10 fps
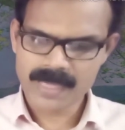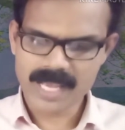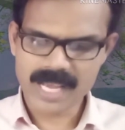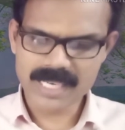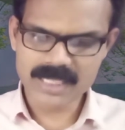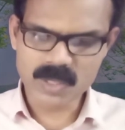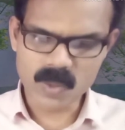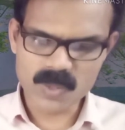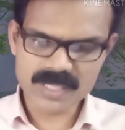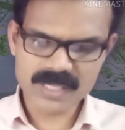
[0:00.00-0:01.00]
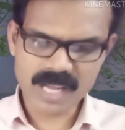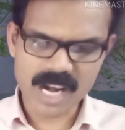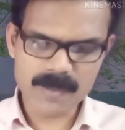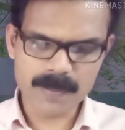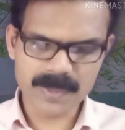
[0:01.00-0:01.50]
and those
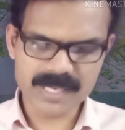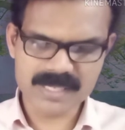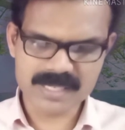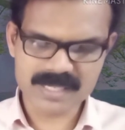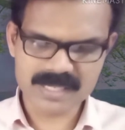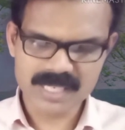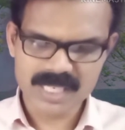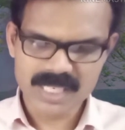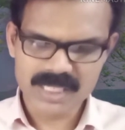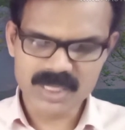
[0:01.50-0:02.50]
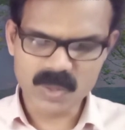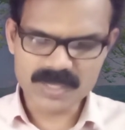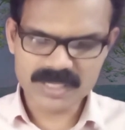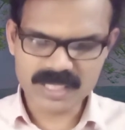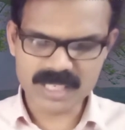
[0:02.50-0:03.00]
culprits,
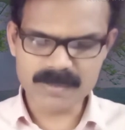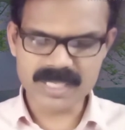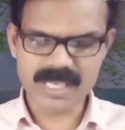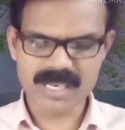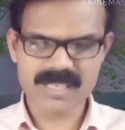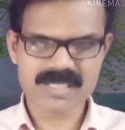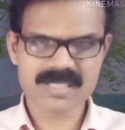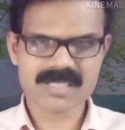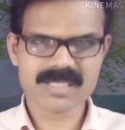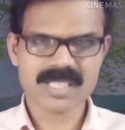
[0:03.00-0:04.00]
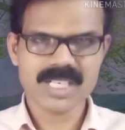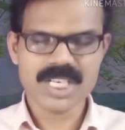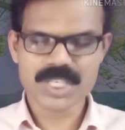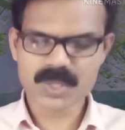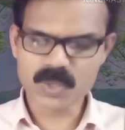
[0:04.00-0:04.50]
those criminals
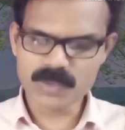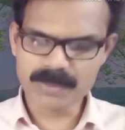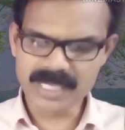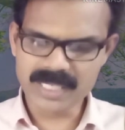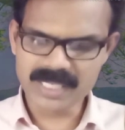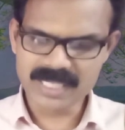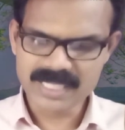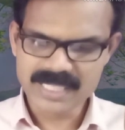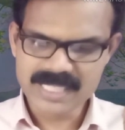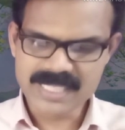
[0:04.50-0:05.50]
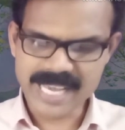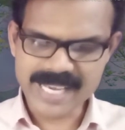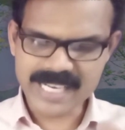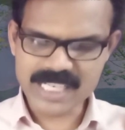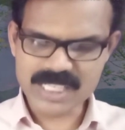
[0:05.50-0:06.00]
should be
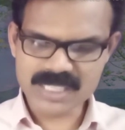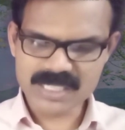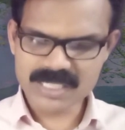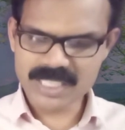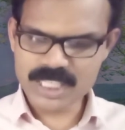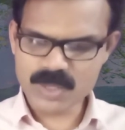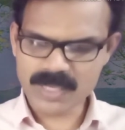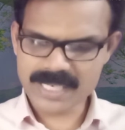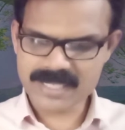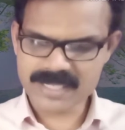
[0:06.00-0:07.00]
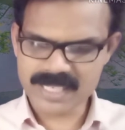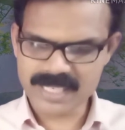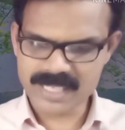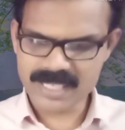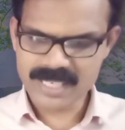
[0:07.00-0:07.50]
taken into
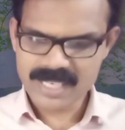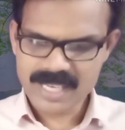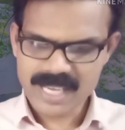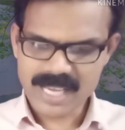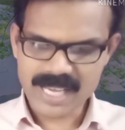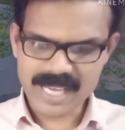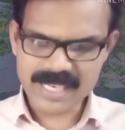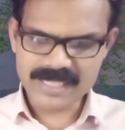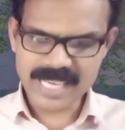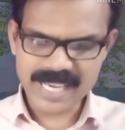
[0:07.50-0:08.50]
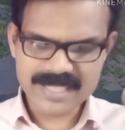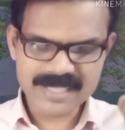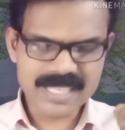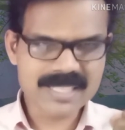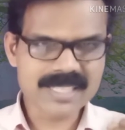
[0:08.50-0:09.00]
custody, and the
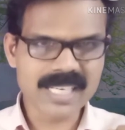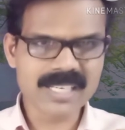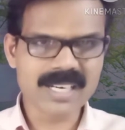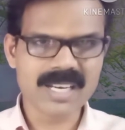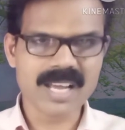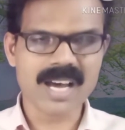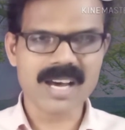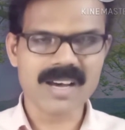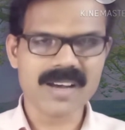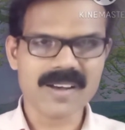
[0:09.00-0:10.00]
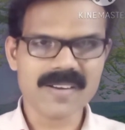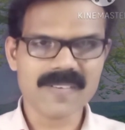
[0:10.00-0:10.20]
existing law,